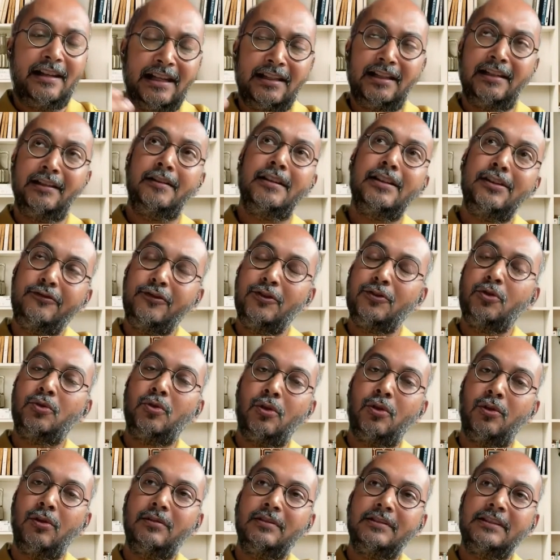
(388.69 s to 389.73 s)
And even if you
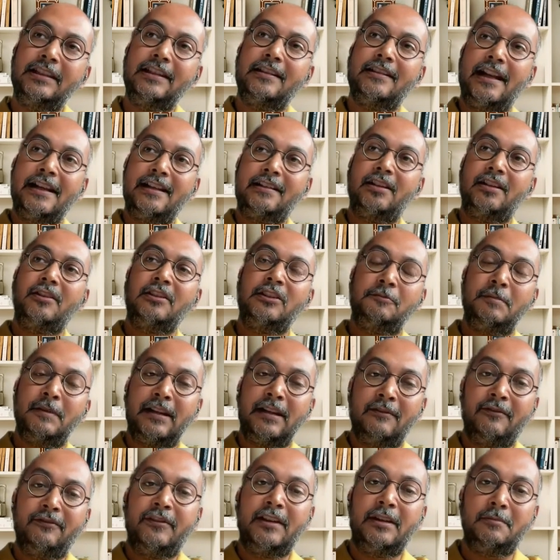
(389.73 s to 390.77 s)
go, see, right now he's
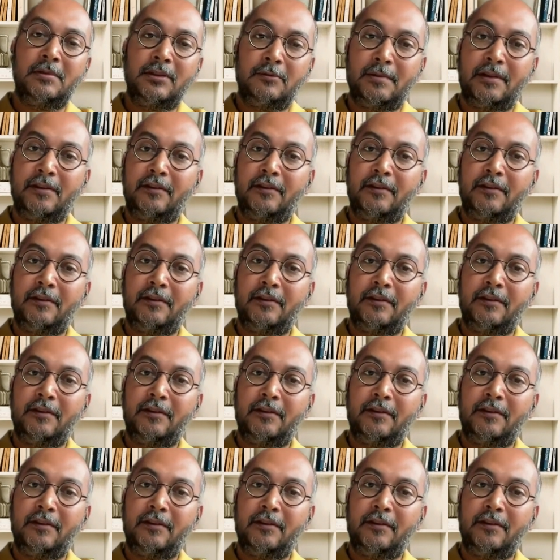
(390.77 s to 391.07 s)
become famous,